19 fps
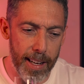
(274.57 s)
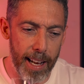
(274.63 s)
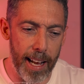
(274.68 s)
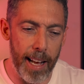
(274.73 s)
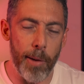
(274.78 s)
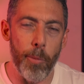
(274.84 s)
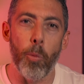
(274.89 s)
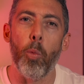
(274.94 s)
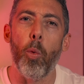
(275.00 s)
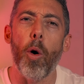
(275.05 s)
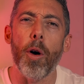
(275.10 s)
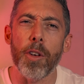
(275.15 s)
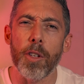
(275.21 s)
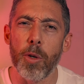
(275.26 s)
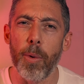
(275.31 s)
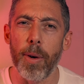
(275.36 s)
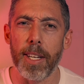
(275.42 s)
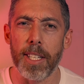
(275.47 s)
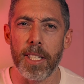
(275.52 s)
and what
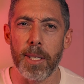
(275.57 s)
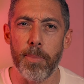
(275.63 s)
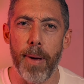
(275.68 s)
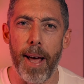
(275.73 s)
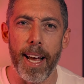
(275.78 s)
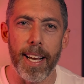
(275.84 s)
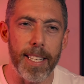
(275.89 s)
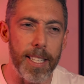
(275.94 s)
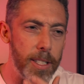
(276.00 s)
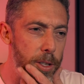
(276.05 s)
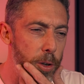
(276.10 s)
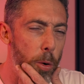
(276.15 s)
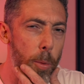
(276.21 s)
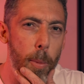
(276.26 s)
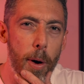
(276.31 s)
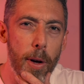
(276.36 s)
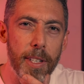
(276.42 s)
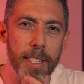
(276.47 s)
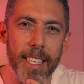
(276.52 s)
to expect. It's
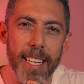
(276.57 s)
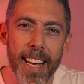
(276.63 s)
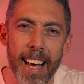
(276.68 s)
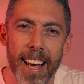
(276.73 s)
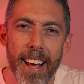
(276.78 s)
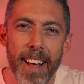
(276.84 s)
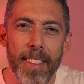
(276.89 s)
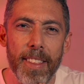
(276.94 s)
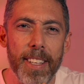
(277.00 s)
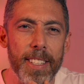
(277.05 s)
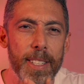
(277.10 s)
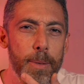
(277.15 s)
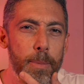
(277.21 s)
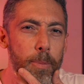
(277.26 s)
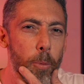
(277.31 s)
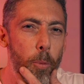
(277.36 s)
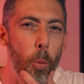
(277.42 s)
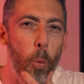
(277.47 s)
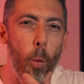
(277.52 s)
almost this
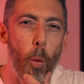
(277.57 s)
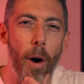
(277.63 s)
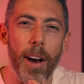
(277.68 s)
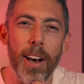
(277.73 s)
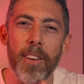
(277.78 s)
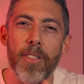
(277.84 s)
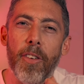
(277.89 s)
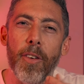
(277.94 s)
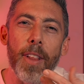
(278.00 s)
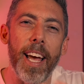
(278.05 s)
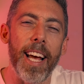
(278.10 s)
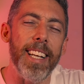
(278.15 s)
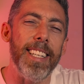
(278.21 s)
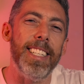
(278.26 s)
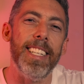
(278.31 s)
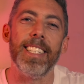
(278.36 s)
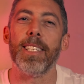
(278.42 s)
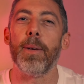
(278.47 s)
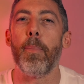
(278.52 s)
wonderful
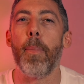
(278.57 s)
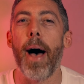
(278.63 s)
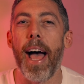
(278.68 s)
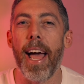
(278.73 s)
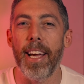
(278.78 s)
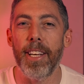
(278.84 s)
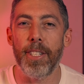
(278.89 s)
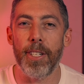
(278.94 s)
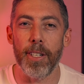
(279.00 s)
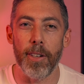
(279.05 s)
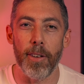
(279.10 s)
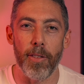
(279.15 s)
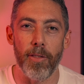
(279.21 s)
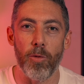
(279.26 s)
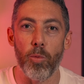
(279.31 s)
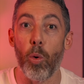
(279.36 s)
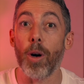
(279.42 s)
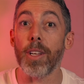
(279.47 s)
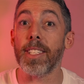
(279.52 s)
anticipation
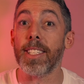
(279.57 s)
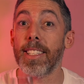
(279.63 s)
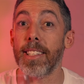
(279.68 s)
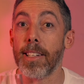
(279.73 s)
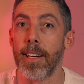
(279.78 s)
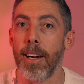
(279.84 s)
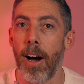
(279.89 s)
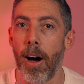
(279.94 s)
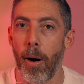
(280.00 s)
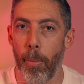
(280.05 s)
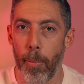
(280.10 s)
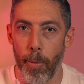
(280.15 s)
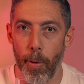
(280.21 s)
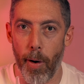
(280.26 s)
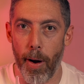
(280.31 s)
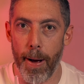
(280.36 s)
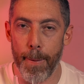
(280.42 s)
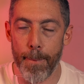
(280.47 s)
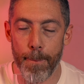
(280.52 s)
of what's to come,
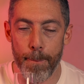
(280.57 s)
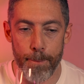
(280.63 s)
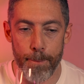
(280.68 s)
right?